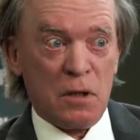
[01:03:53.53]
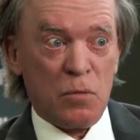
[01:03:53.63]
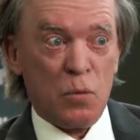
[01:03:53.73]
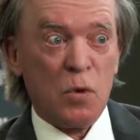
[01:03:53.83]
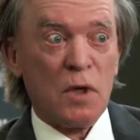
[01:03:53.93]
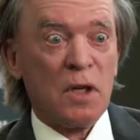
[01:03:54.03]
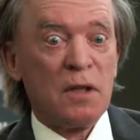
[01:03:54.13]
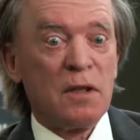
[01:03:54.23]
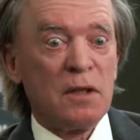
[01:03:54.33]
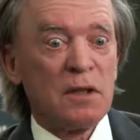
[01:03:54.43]
wanted
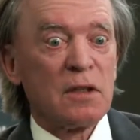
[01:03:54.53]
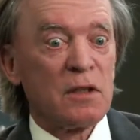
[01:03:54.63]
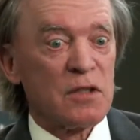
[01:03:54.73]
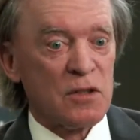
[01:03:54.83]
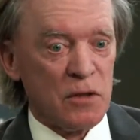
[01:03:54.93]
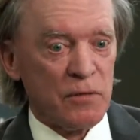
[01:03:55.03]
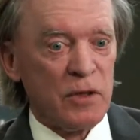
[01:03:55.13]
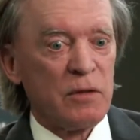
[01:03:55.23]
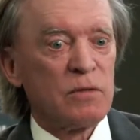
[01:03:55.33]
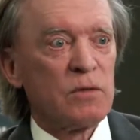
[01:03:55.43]

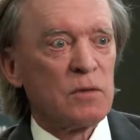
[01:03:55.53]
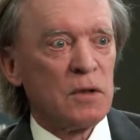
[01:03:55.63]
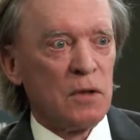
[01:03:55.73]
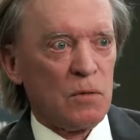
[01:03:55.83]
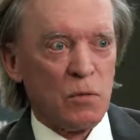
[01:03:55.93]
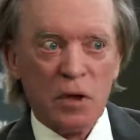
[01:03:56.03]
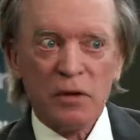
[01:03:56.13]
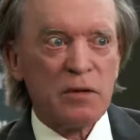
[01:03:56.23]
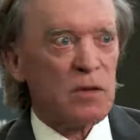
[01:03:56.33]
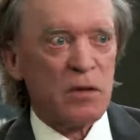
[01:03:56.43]
conservative
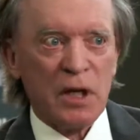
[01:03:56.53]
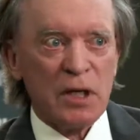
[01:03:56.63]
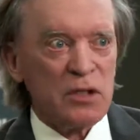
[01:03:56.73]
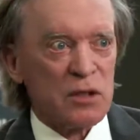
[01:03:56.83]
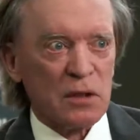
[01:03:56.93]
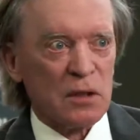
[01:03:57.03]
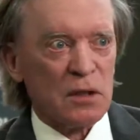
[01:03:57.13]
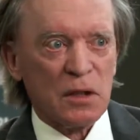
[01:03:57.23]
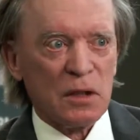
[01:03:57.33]
wealth creation,